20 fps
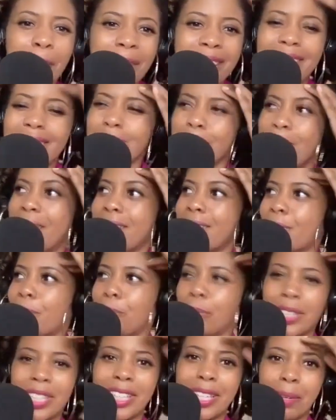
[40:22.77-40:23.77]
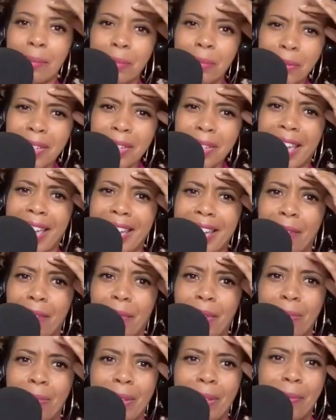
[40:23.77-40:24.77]
I'm like, this man is really
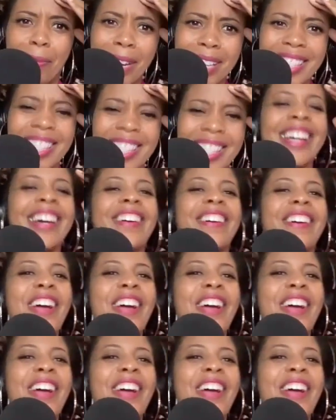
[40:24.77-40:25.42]
communicating with me. What?